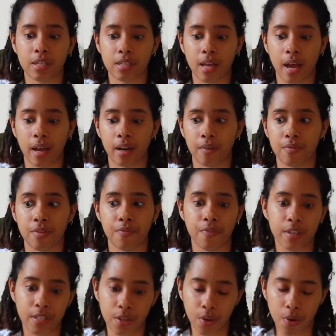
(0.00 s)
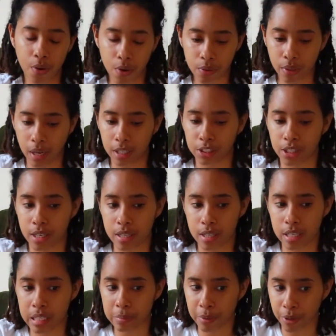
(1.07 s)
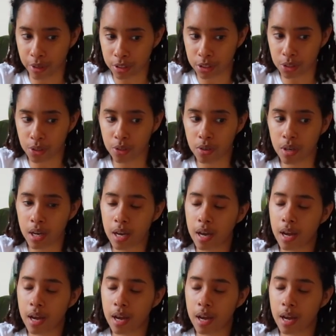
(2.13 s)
side of the physical, not just the spiritual.